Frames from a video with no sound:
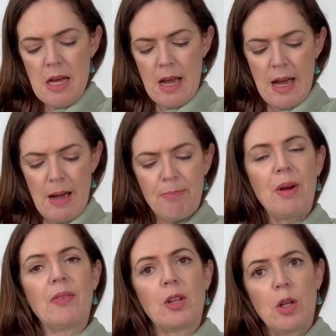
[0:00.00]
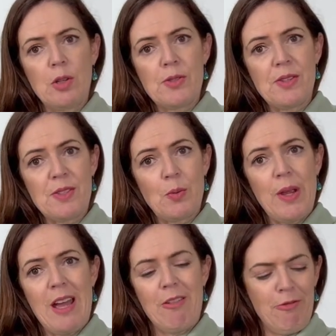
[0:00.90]
but the closest that
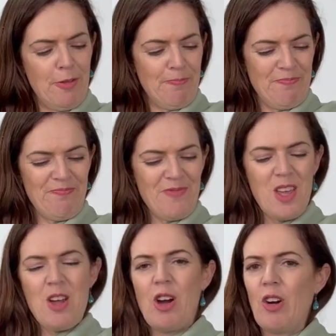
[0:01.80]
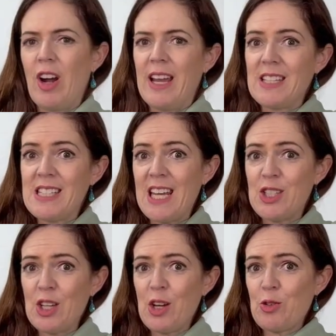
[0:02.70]
we have. All right,
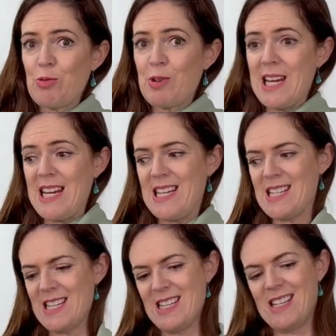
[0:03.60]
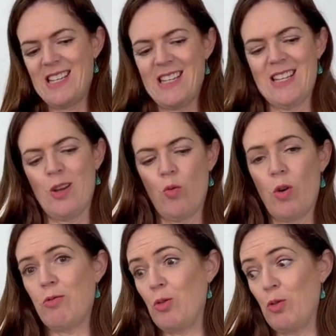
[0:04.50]
tender green
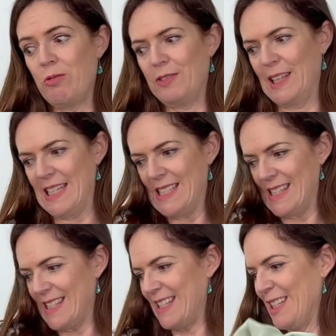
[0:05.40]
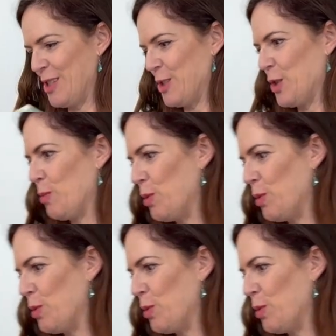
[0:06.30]
Waffle Fleece. So